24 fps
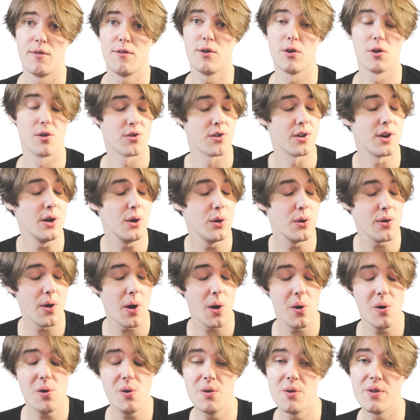For real
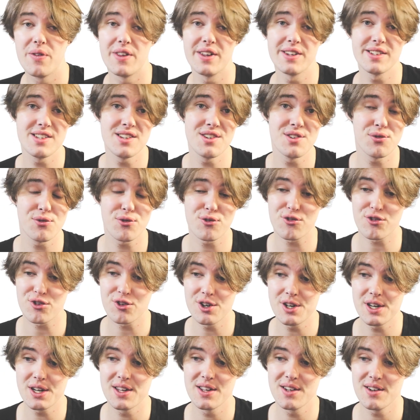though, this is
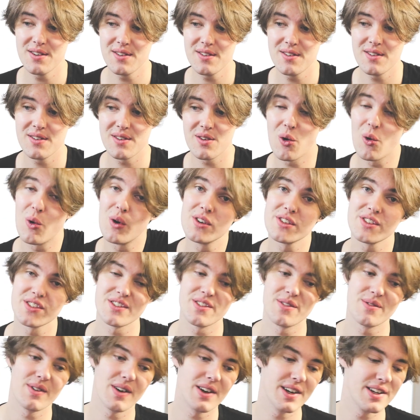freaking
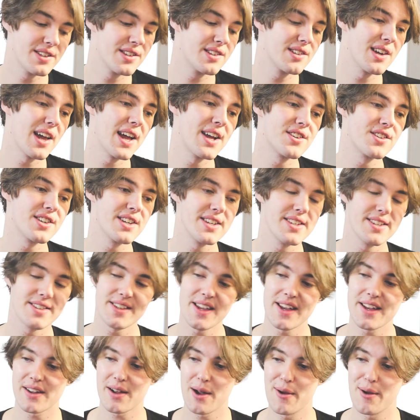awesome. It's actually sick.